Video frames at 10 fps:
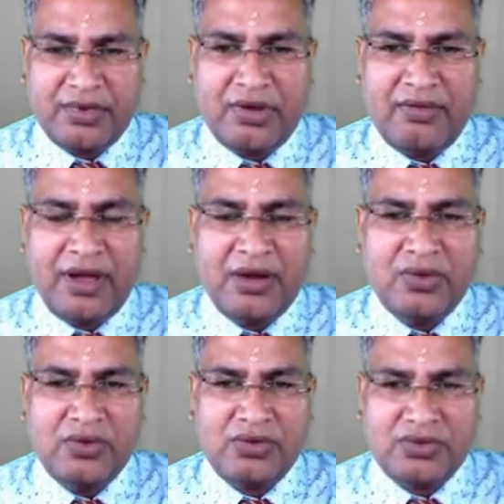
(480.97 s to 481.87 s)

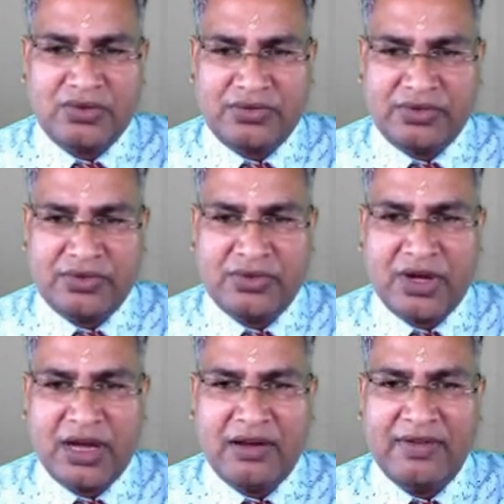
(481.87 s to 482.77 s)
value should
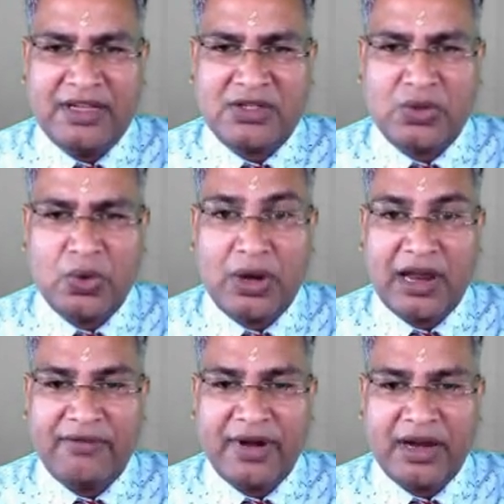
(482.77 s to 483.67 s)
always go
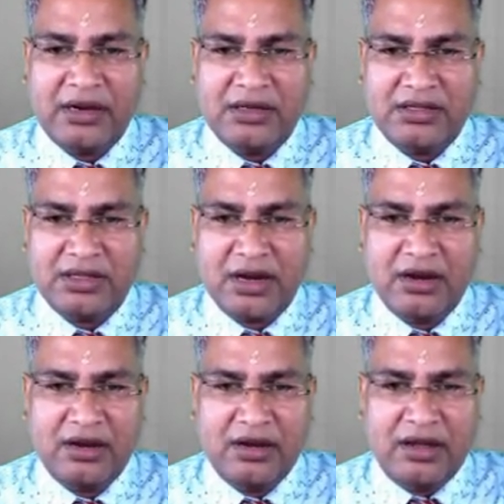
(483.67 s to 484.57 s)
left hand side,
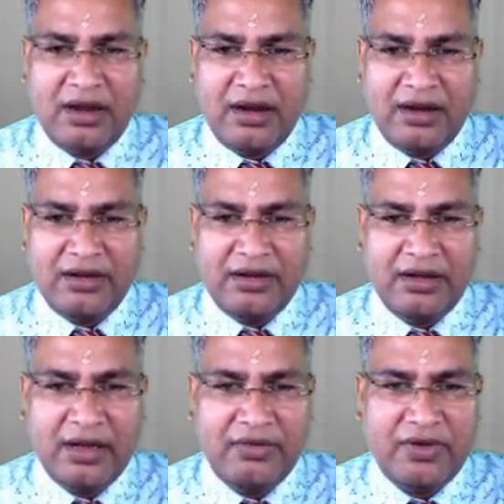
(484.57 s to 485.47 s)
and
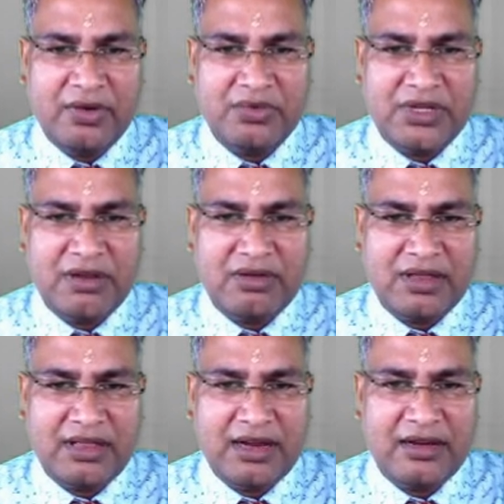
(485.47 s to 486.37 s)
here we observe
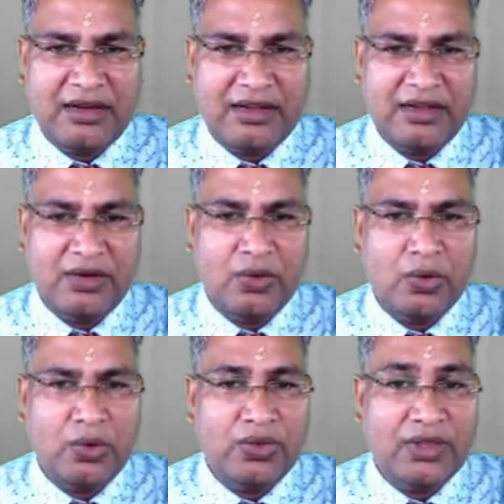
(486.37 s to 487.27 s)
that he
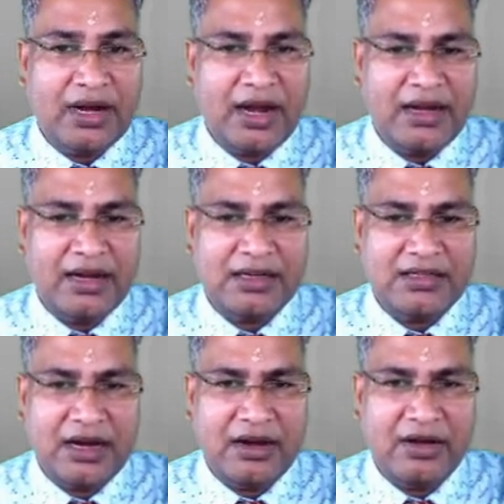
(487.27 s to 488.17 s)
go the right hand
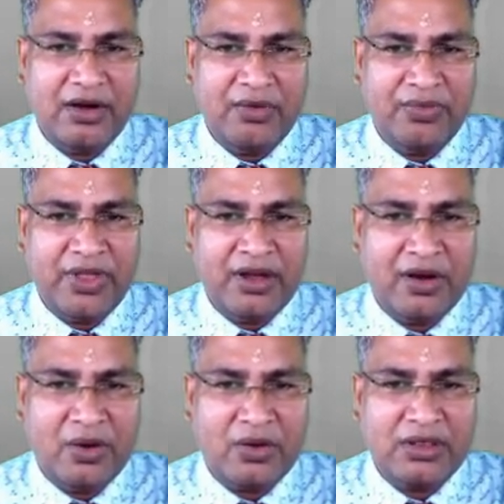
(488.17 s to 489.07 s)
side of the
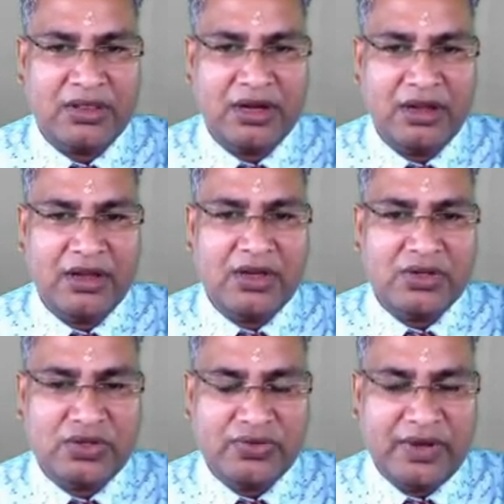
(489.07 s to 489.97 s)
node 3.
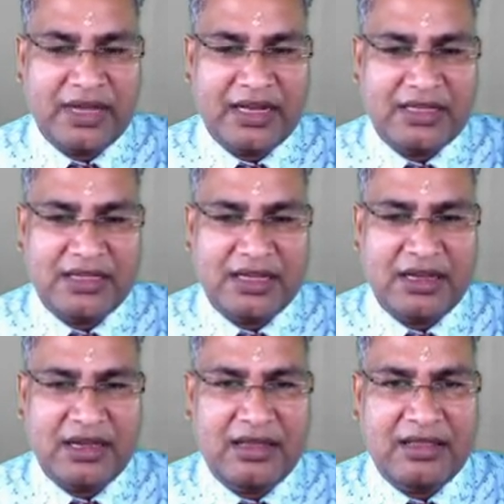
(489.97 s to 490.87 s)
So we can say
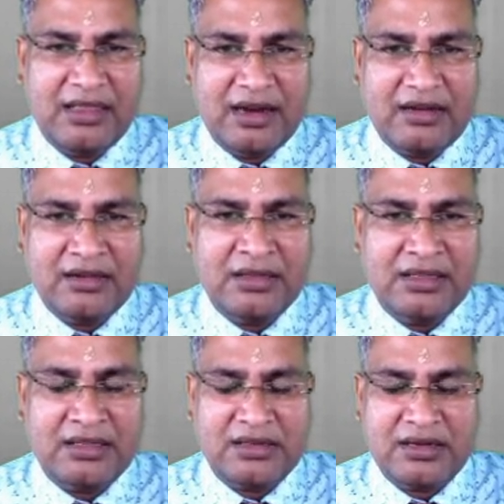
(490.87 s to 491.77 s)
that
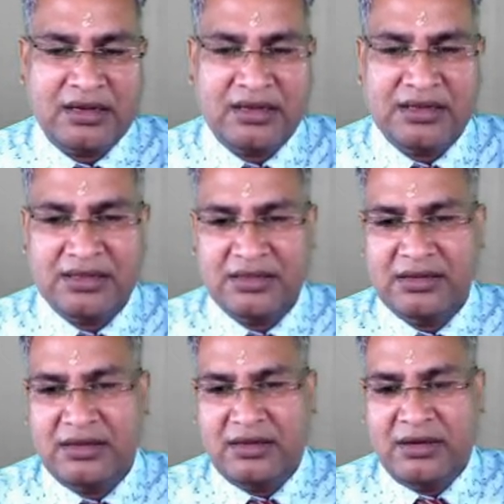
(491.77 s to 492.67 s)
this tree is
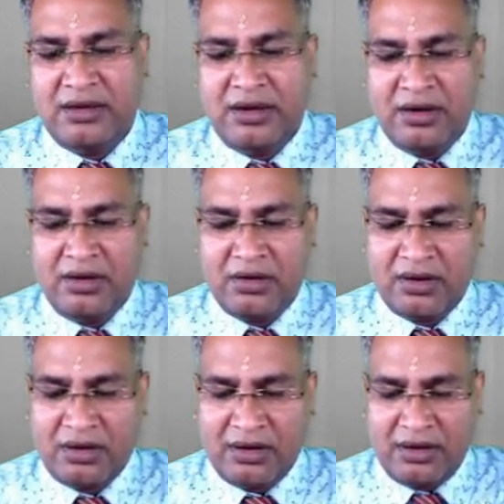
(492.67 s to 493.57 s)
not
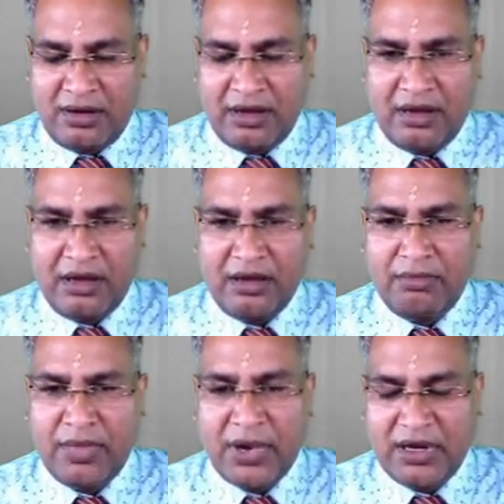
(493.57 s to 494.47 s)
a
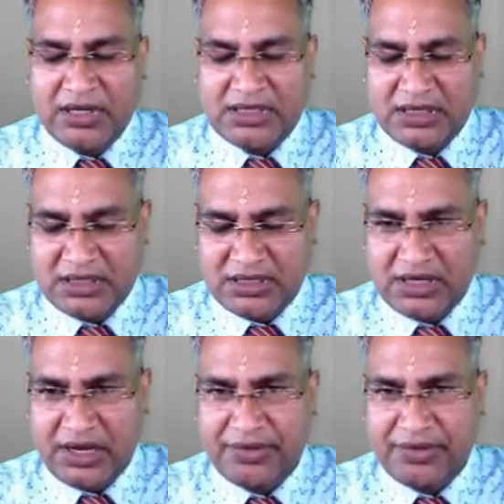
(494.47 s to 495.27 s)
binary search tree.